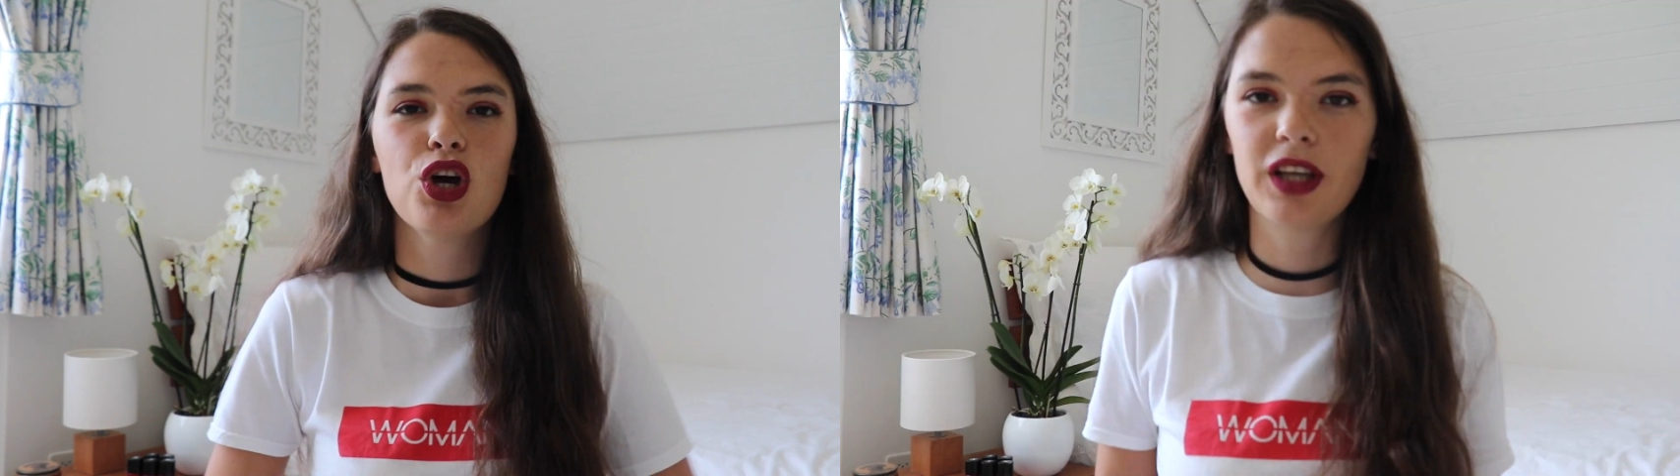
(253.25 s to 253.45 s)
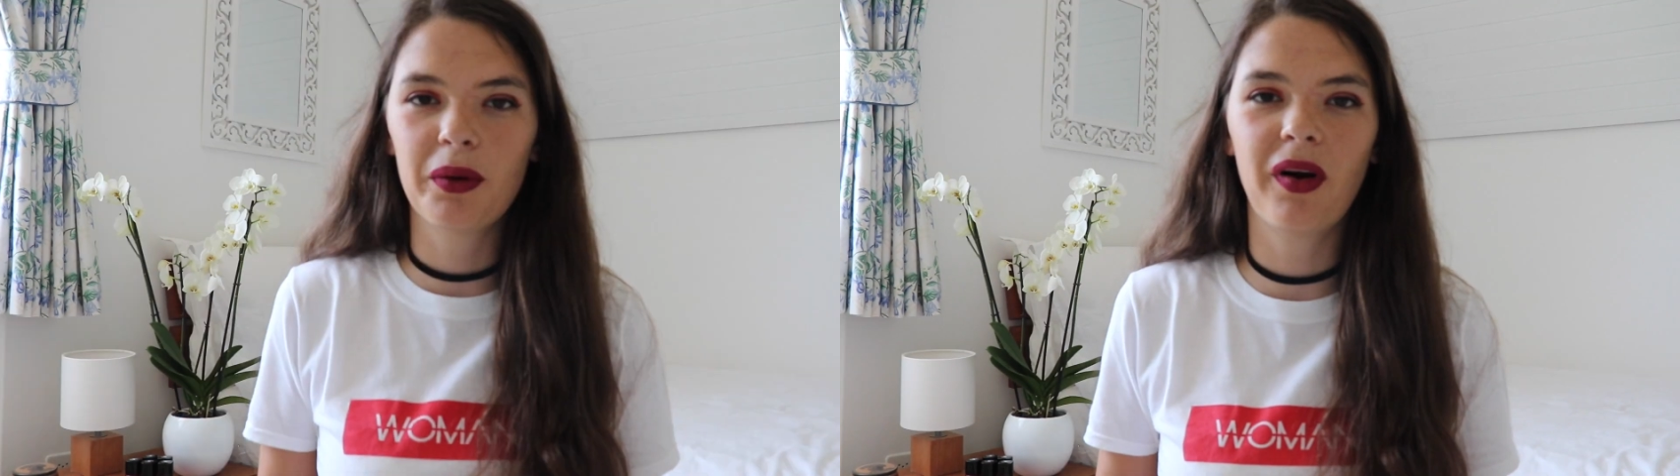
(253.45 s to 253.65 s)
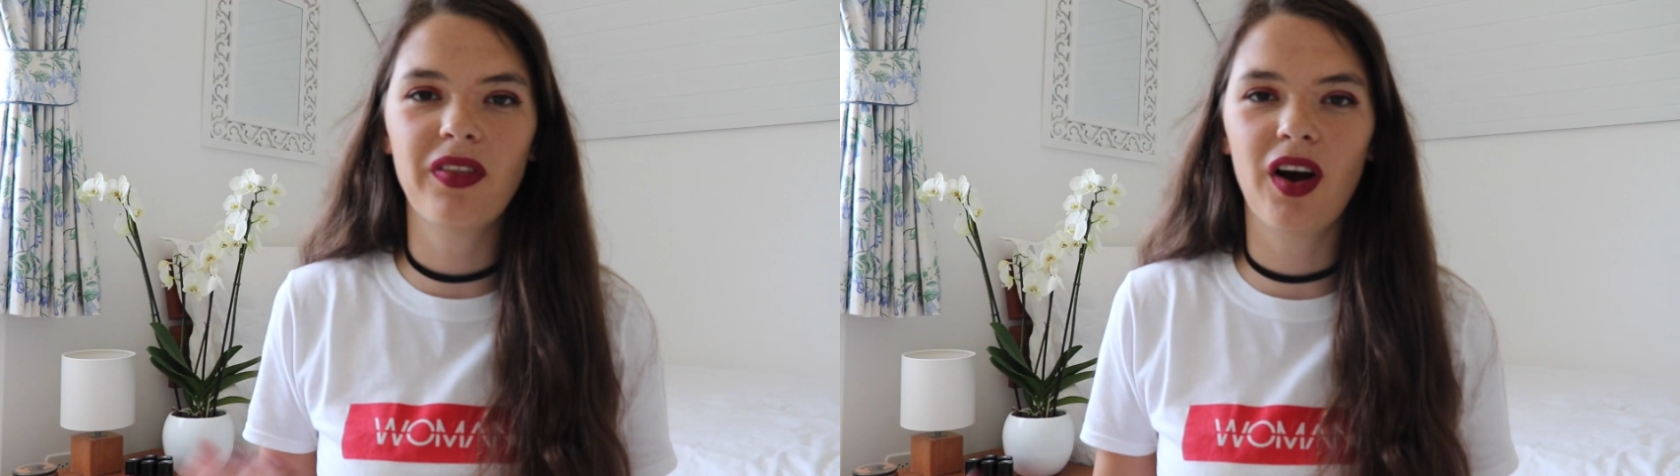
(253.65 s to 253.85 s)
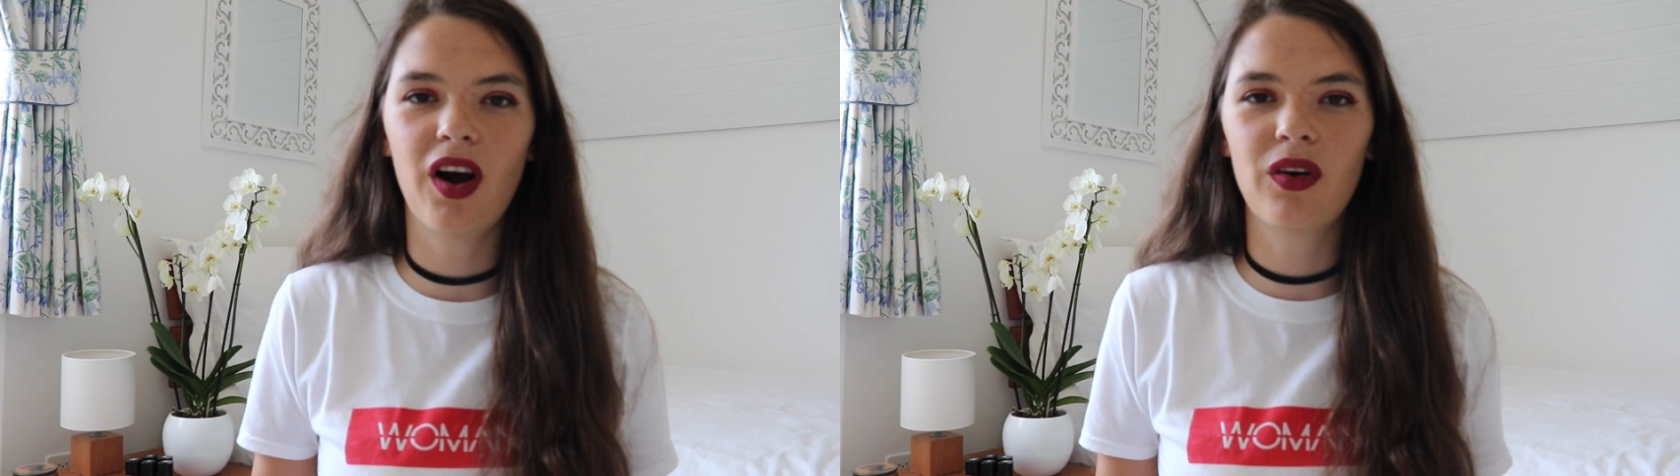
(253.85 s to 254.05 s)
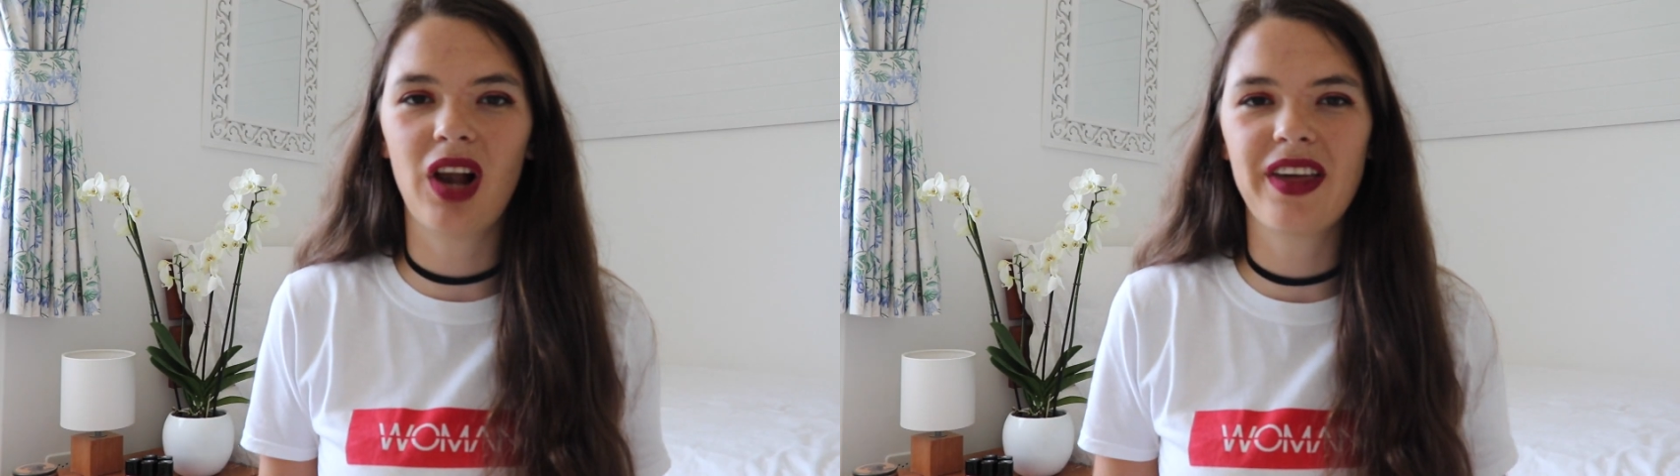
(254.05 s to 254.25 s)
So on the
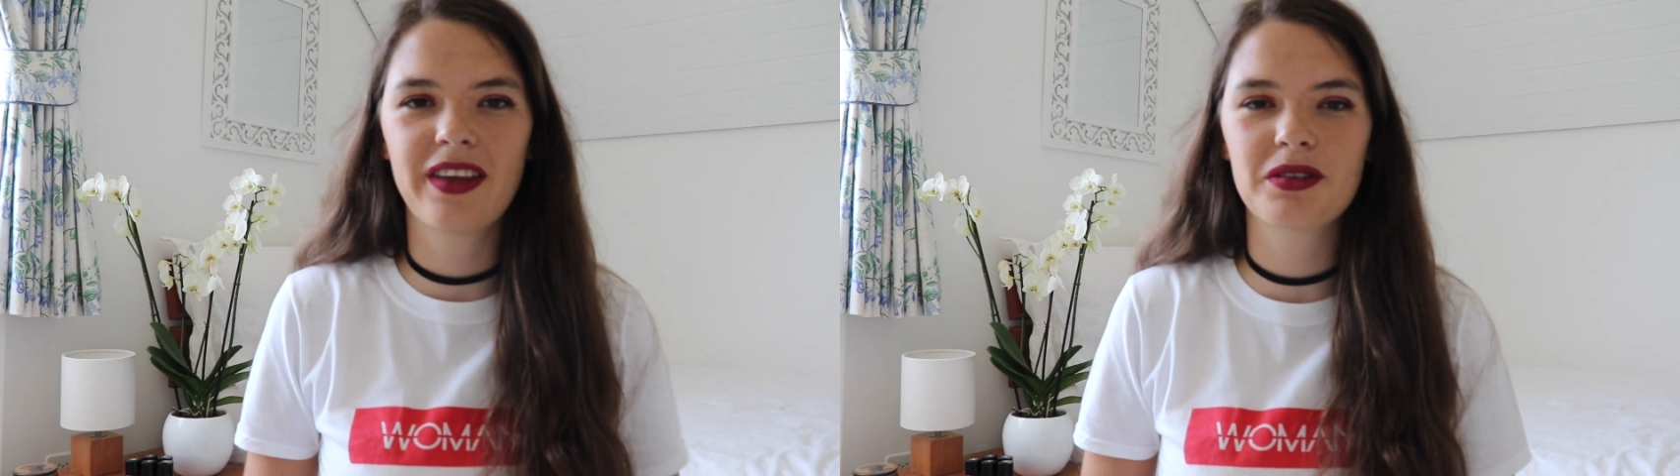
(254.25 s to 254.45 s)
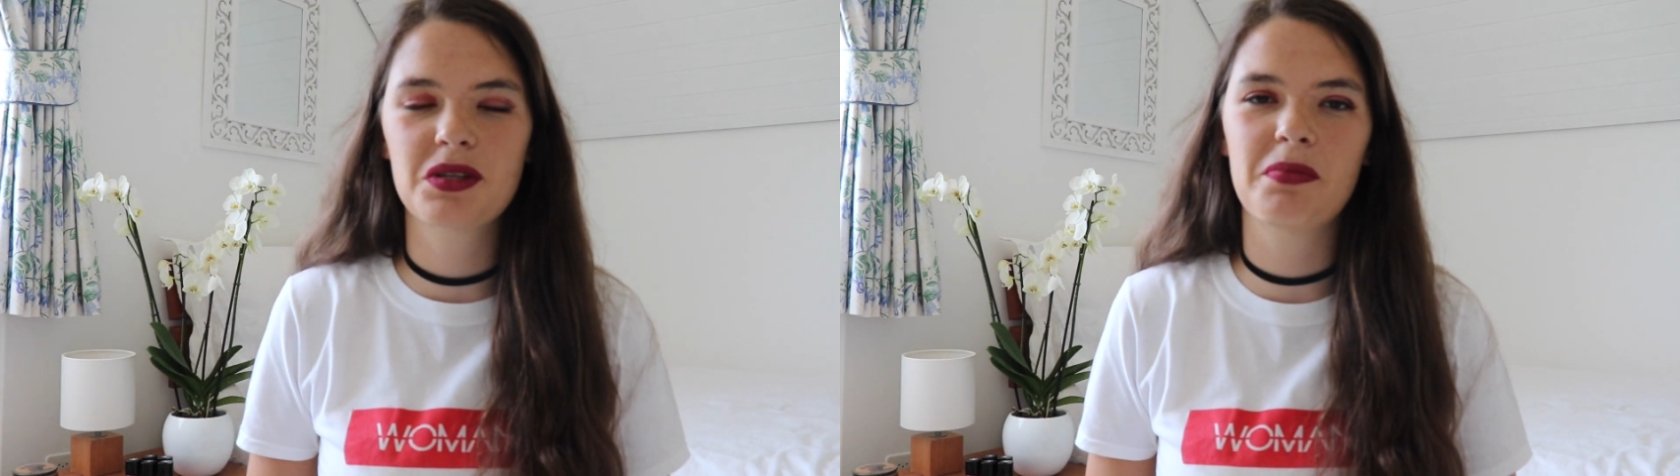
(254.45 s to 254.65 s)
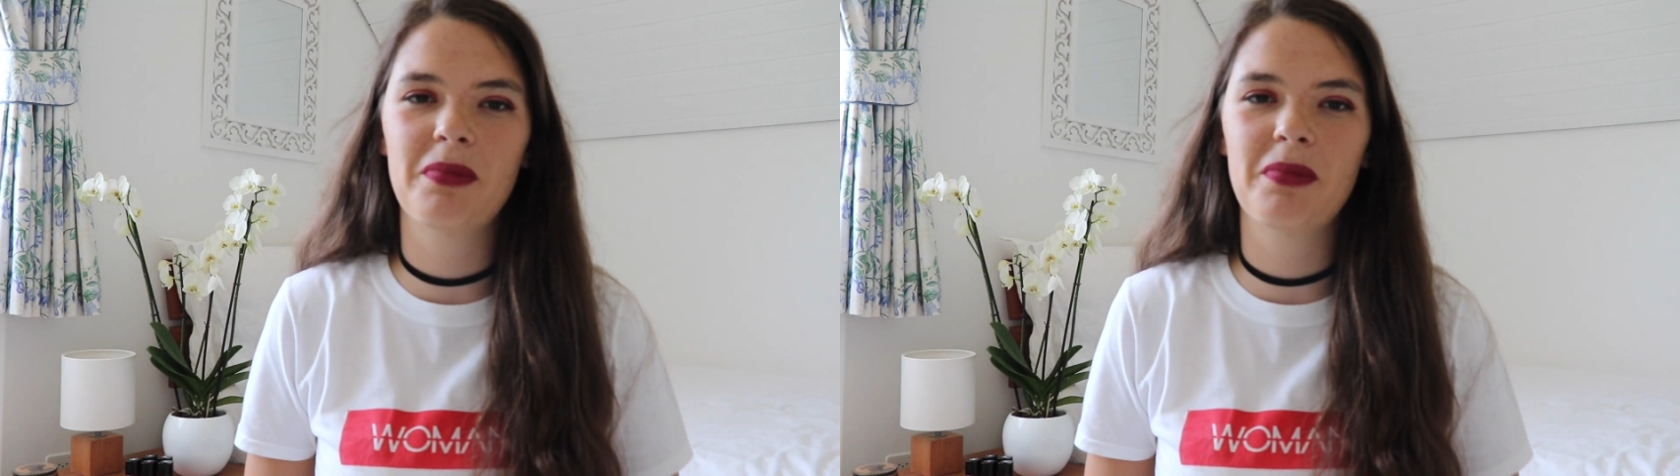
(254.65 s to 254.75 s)
whole, I think it was an